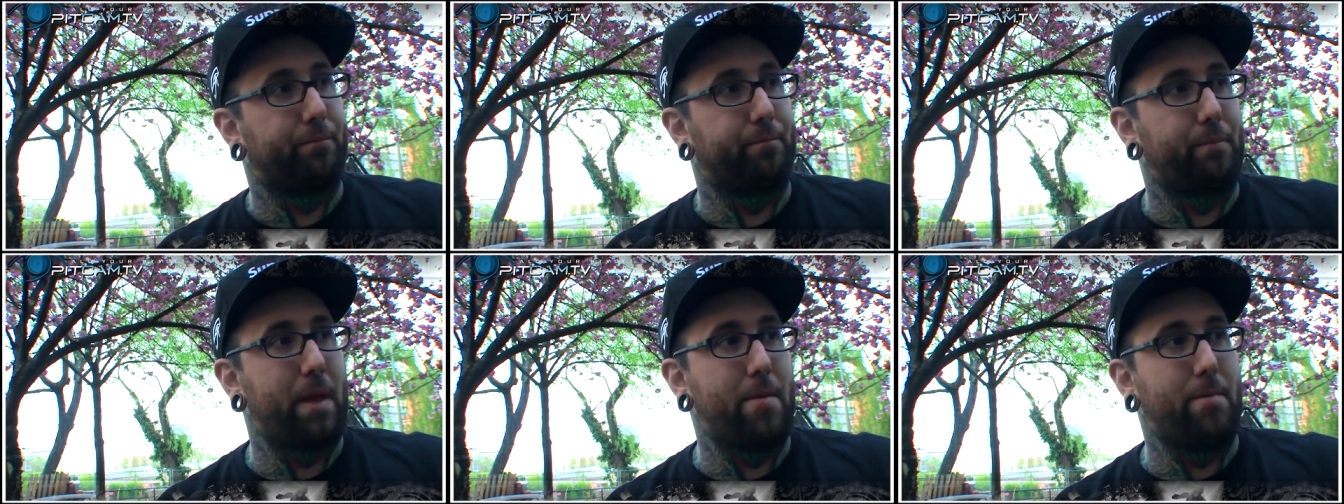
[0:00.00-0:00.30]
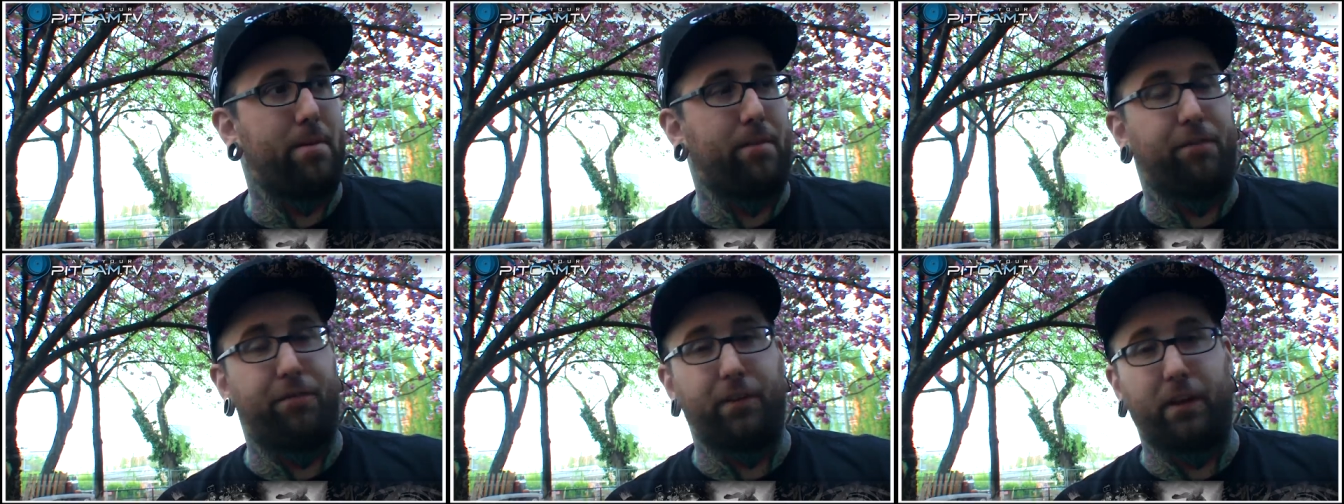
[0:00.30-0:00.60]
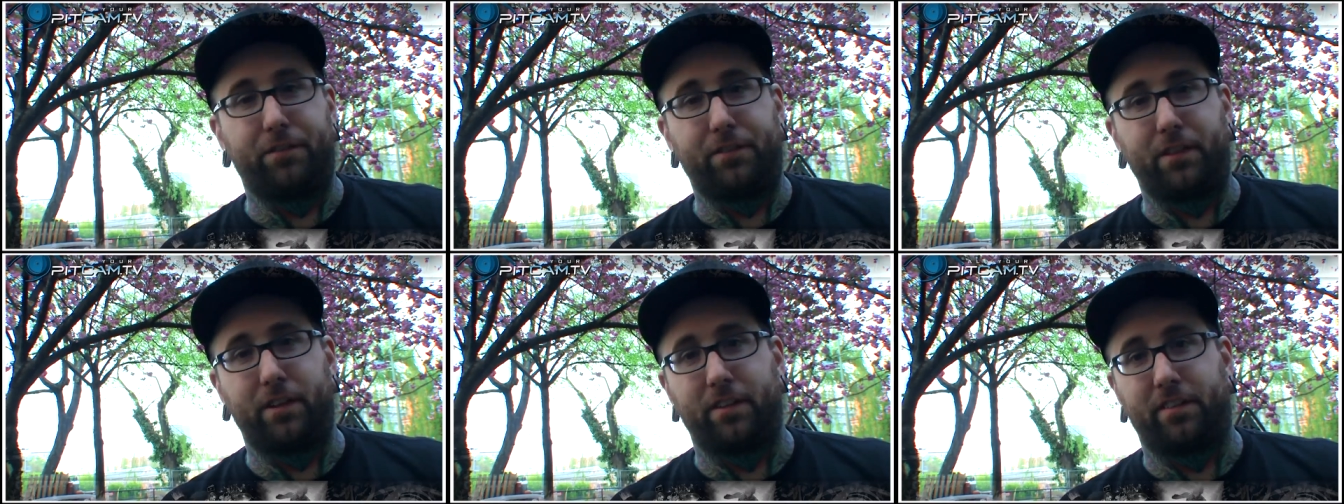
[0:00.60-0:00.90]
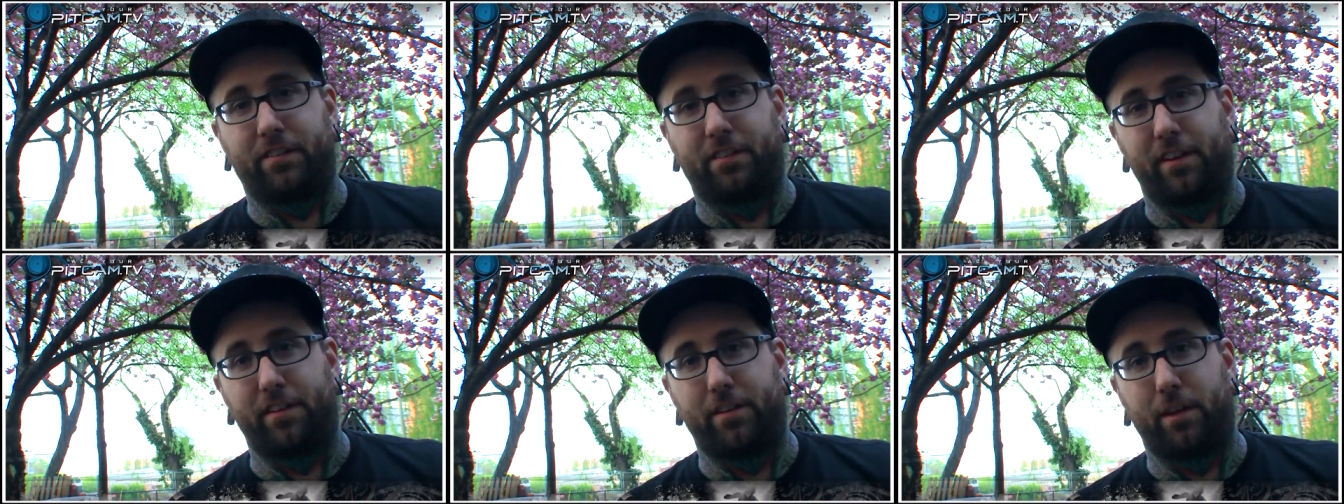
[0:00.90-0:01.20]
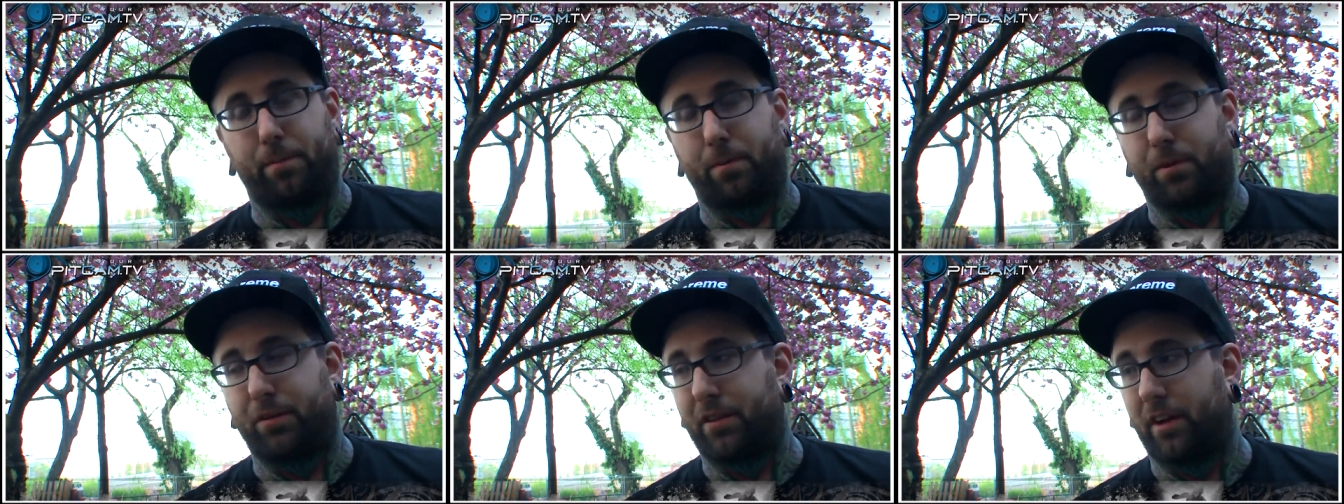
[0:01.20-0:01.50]
maybe 50 to
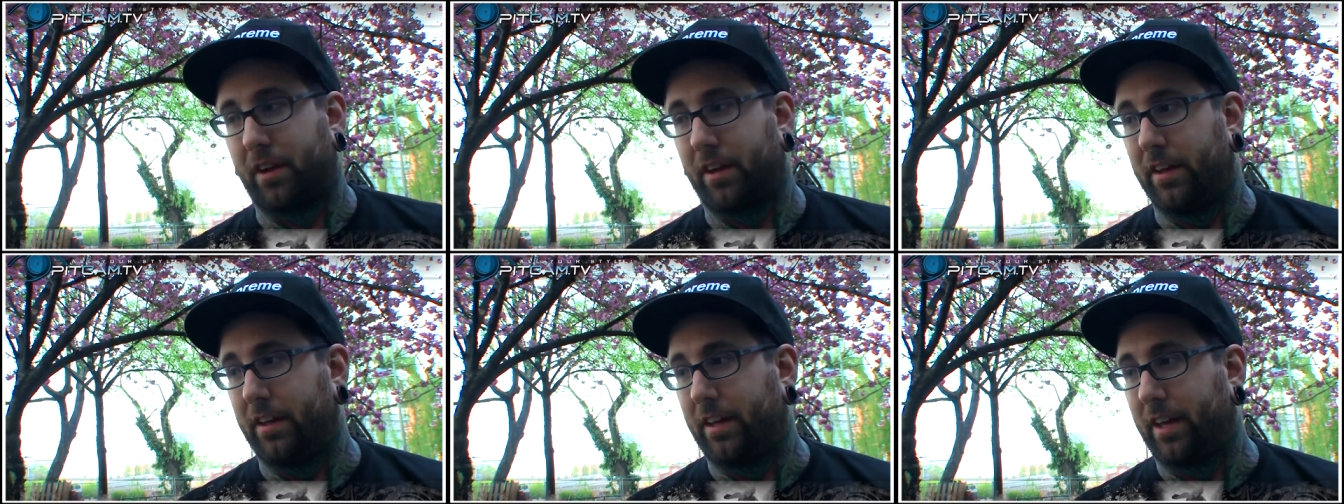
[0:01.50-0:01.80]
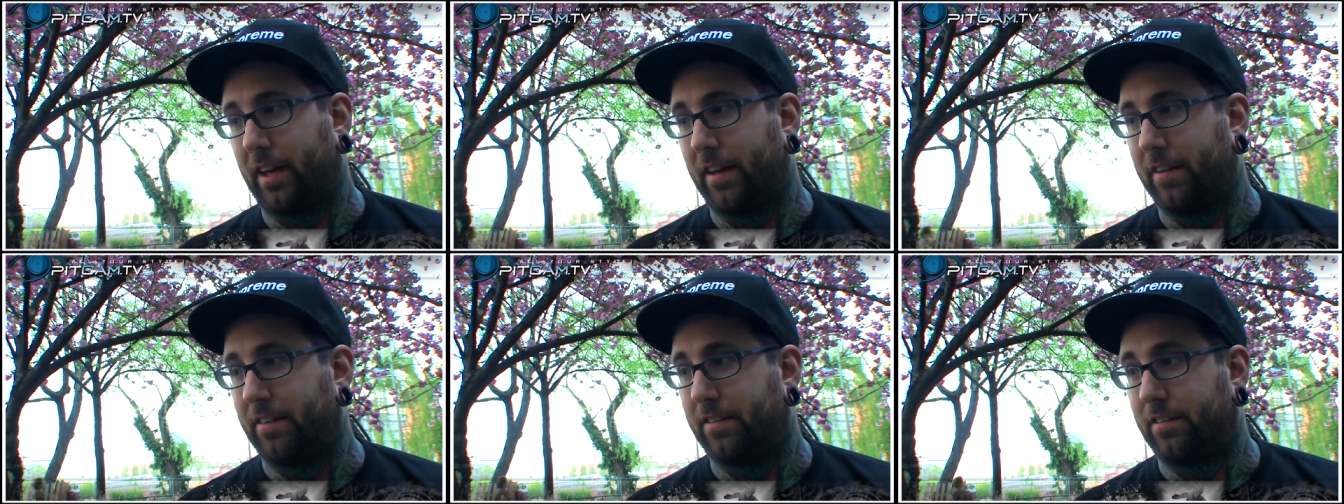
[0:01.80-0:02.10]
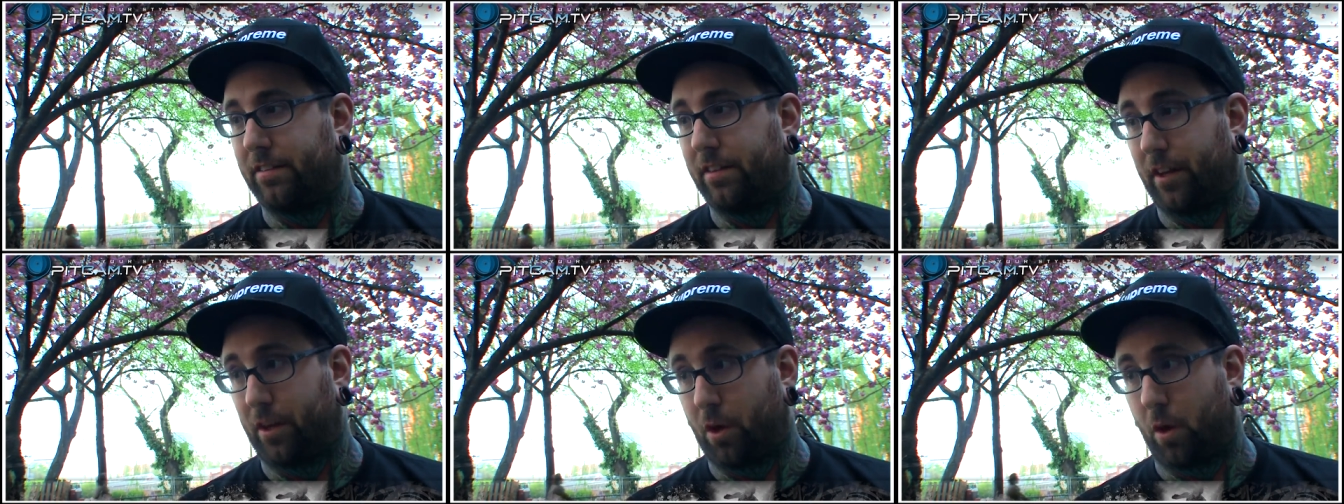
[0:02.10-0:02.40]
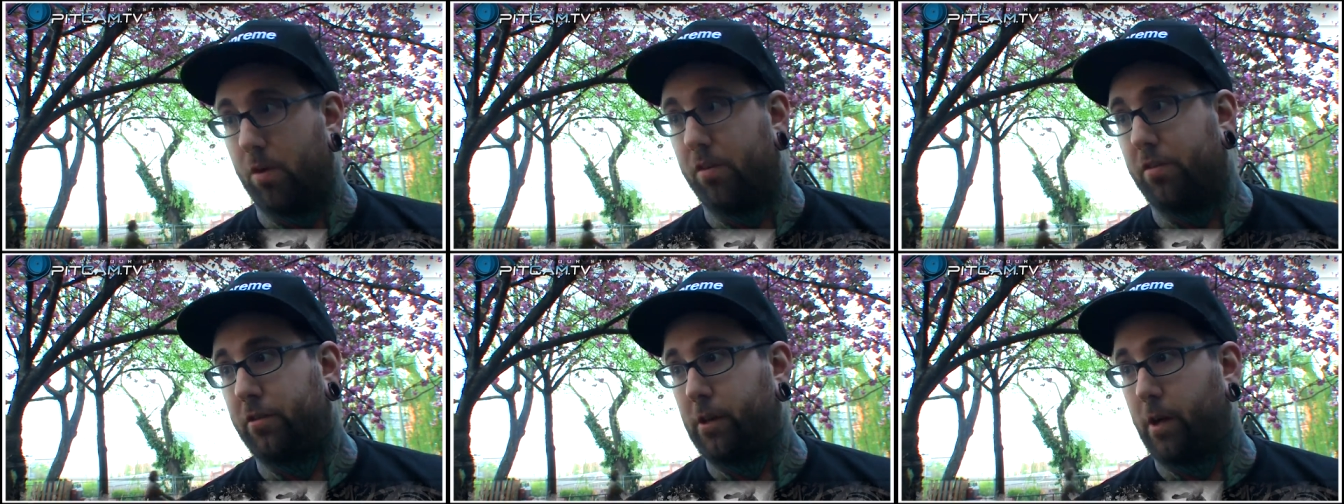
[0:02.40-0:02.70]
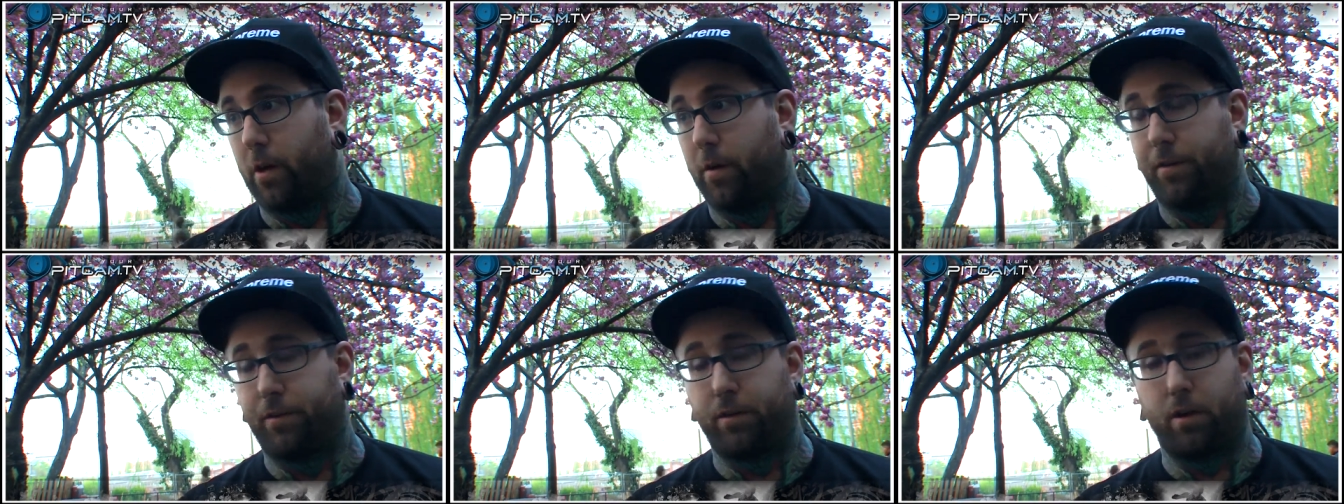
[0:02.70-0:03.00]
60% of the kids that go to
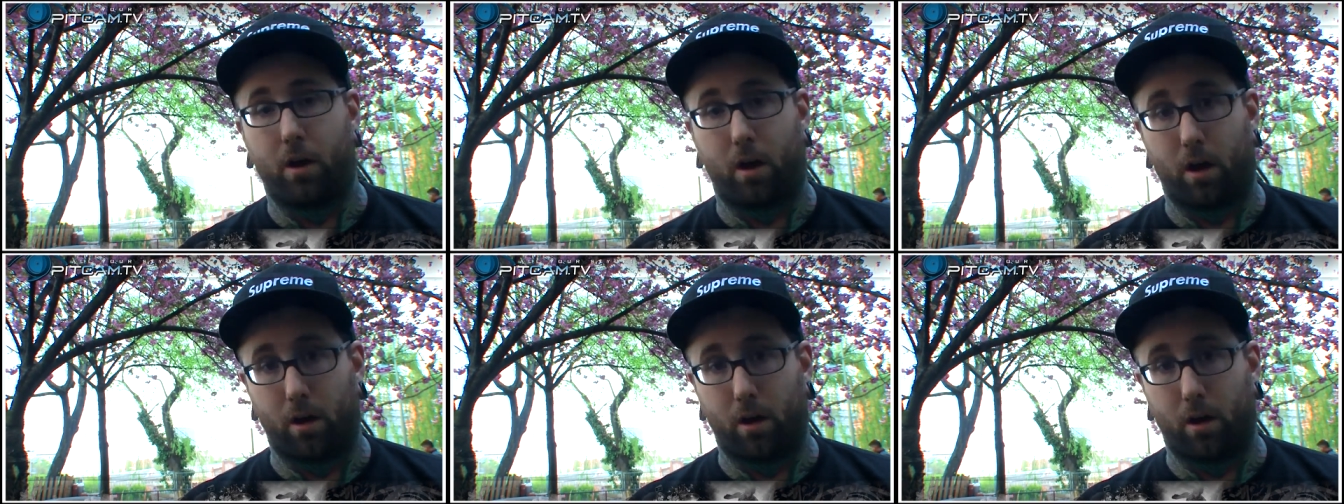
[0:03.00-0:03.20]
shows